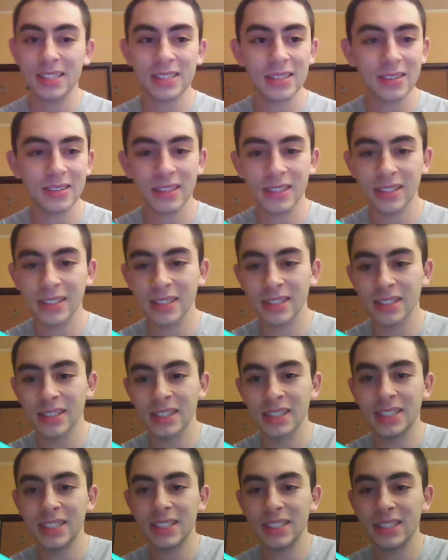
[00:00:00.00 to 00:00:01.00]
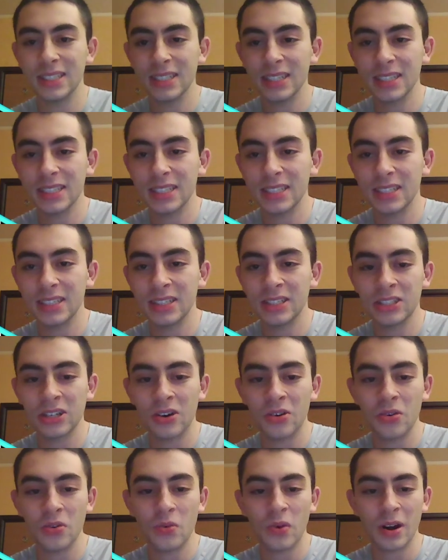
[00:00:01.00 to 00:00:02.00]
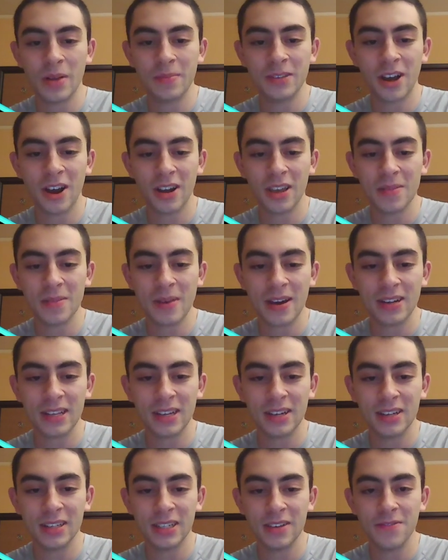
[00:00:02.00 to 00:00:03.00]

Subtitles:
So let's just show what I'm talking about here.